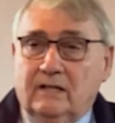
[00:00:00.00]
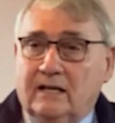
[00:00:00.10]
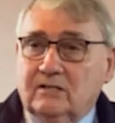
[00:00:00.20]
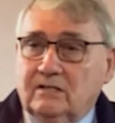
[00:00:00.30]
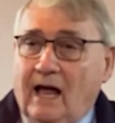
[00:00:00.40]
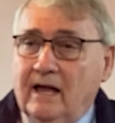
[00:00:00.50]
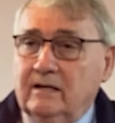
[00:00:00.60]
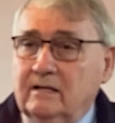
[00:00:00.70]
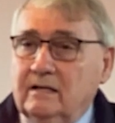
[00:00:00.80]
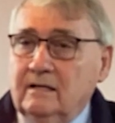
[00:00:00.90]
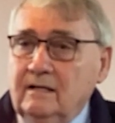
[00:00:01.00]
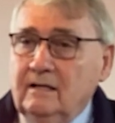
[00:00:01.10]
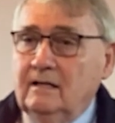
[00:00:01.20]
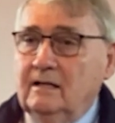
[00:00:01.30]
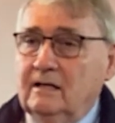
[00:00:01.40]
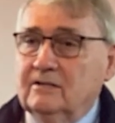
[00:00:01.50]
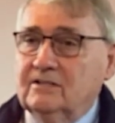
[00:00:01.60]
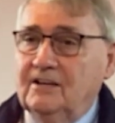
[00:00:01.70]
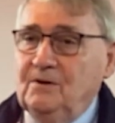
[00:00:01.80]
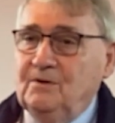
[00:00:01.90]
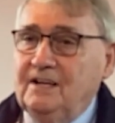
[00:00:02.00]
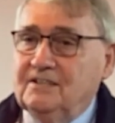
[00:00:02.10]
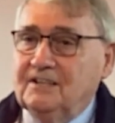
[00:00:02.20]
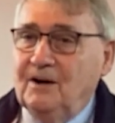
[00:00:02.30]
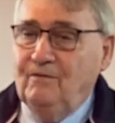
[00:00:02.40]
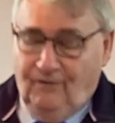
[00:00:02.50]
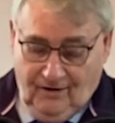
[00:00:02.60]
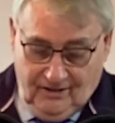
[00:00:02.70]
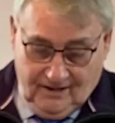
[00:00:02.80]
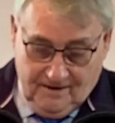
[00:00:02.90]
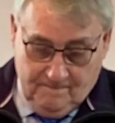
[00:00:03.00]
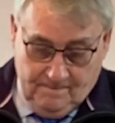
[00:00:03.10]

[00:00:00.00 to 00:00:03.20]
that standard and say you need to go further?